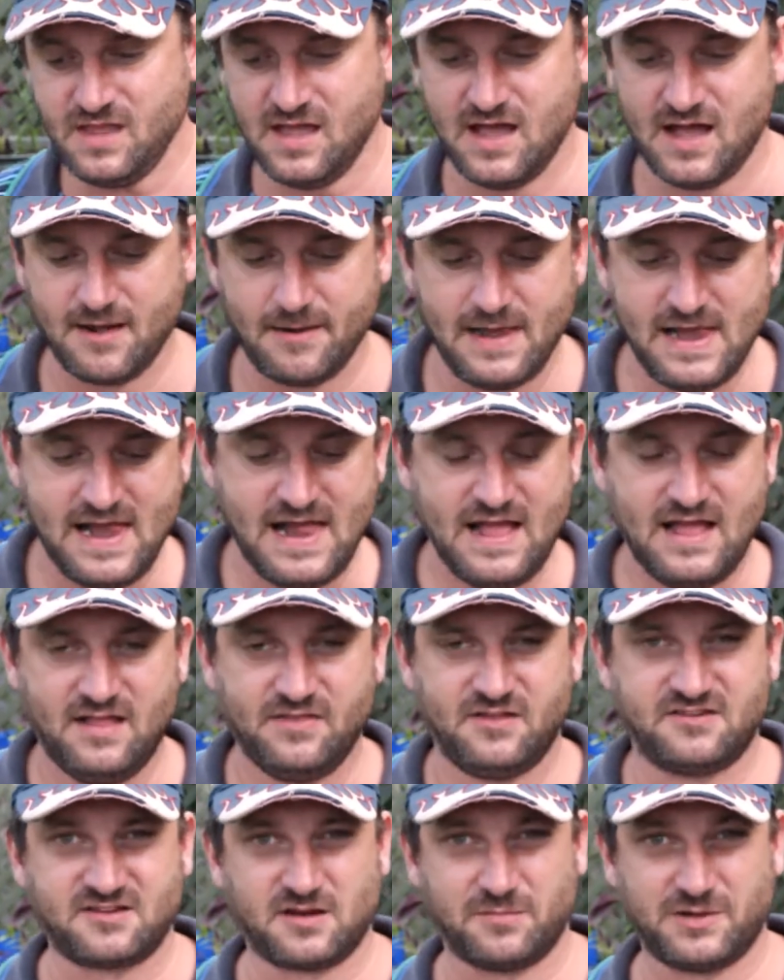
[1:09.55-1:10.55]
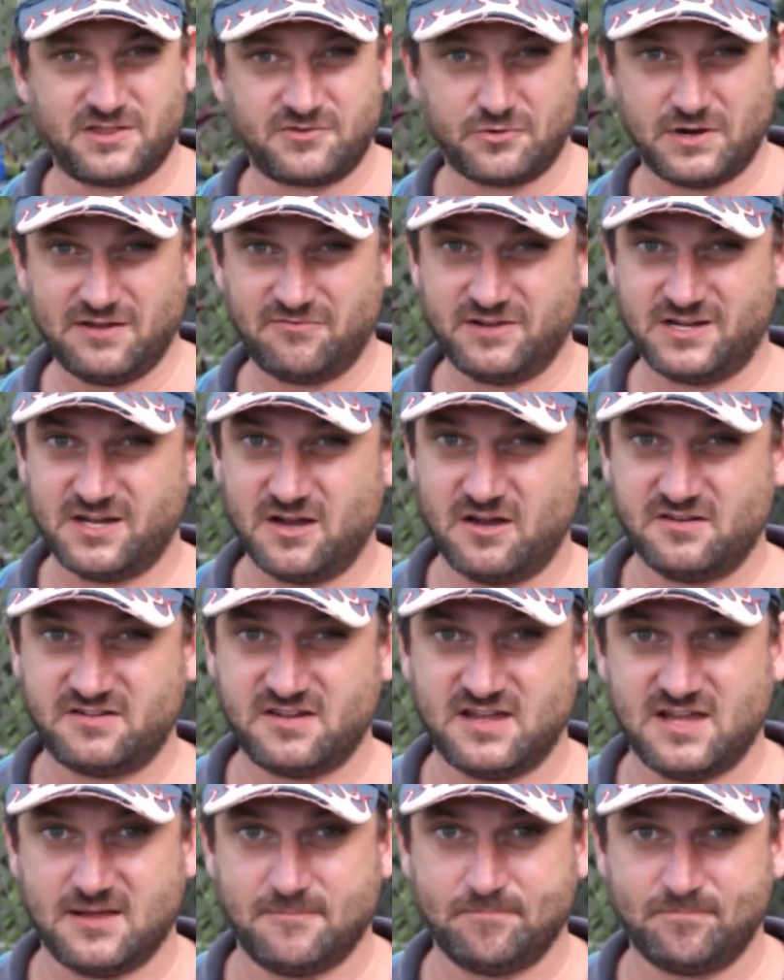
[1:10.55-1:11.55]
Uh, there's going to be three videos
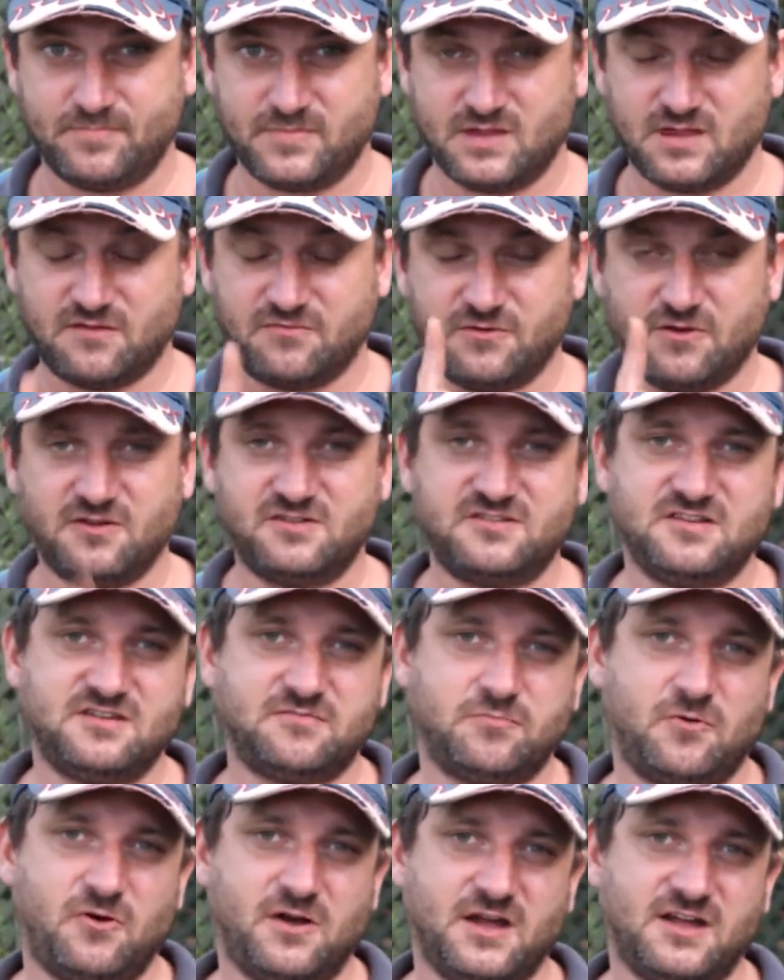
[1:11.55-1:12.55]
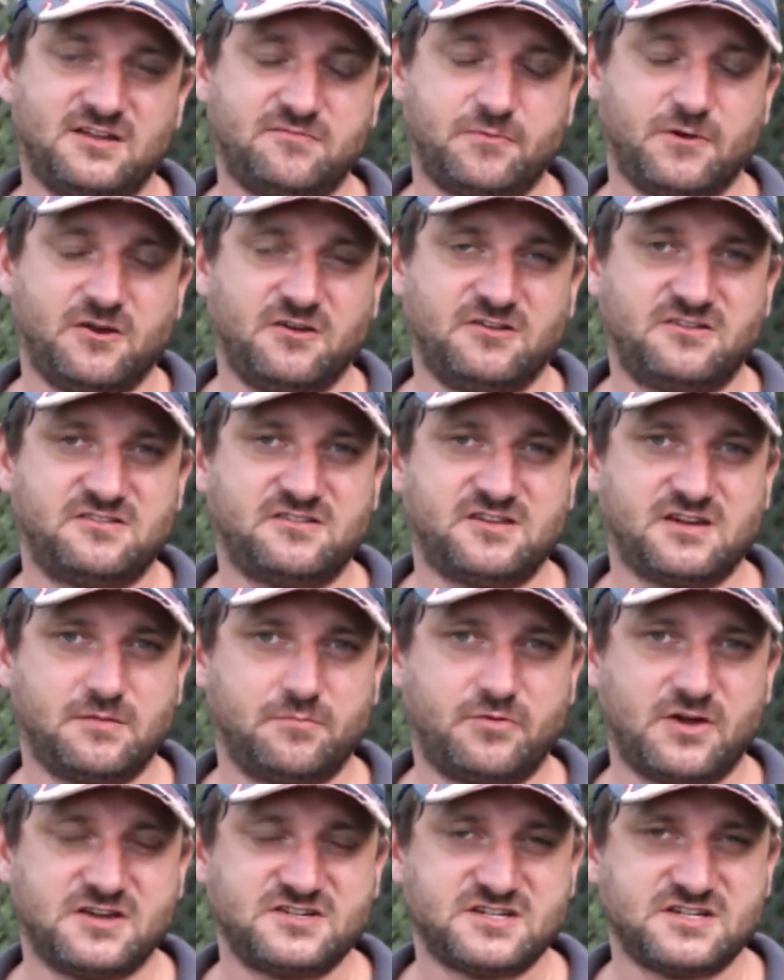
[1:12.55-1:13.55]
here. The first is my experiences and
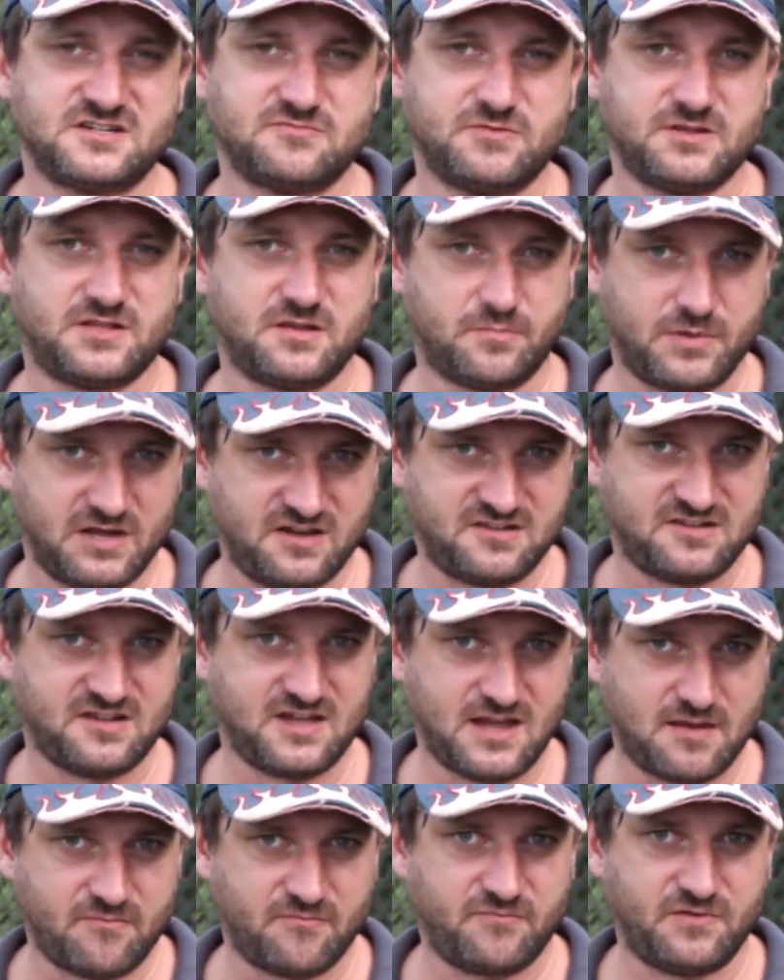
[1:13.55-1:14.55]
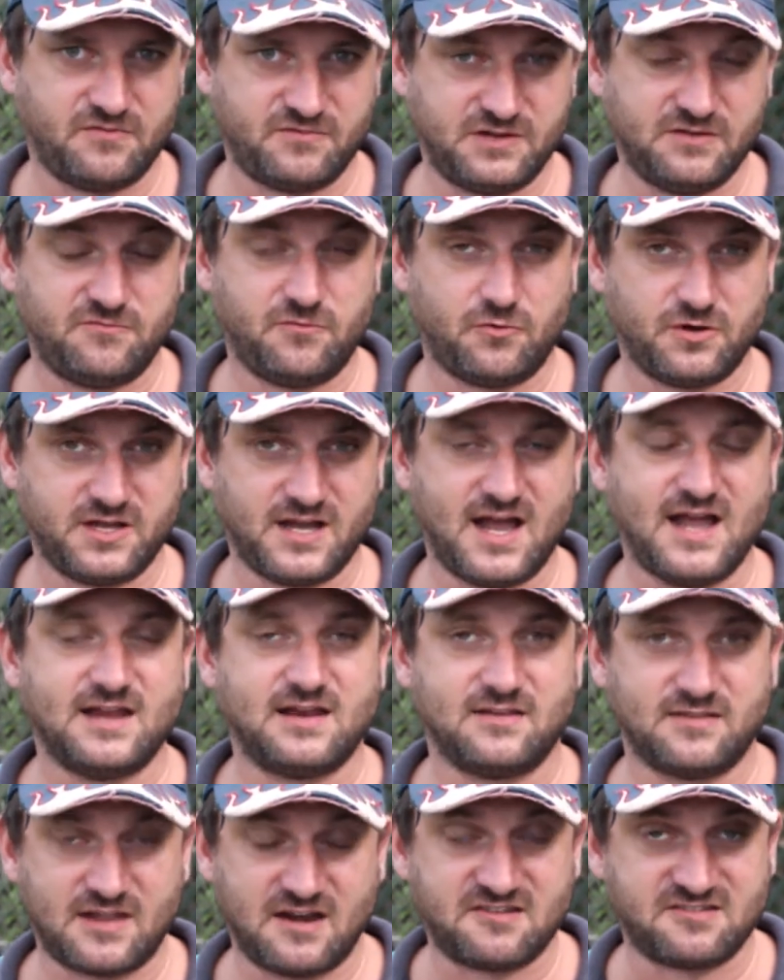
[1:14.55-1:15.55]
impressions with the PCM 5048,
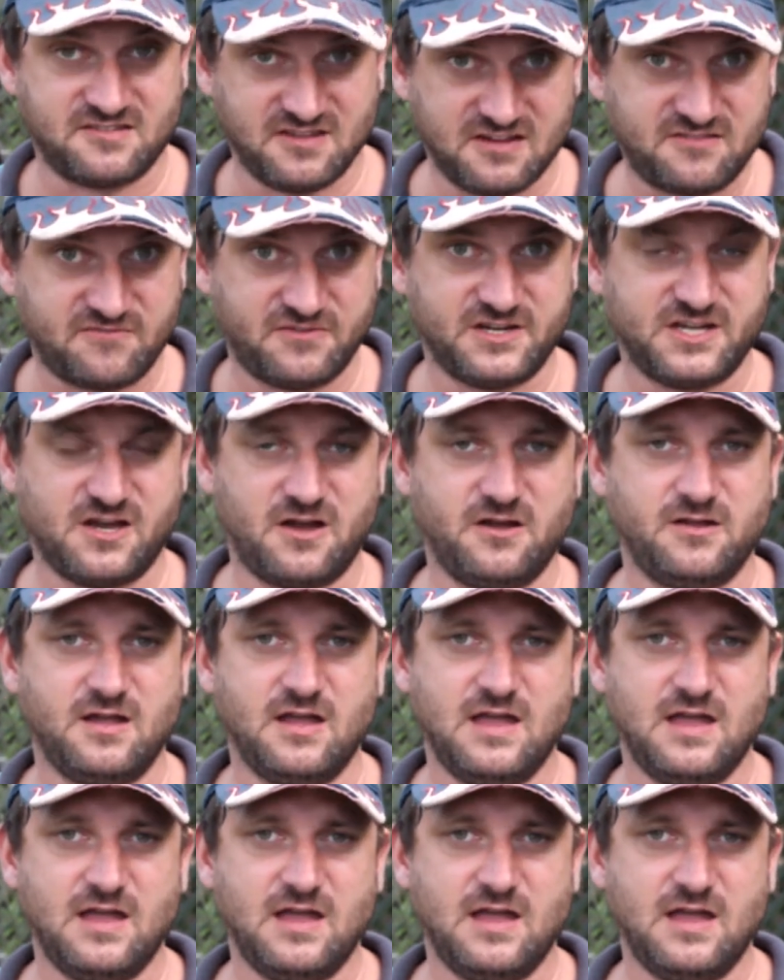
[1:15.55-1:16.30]
that's this video.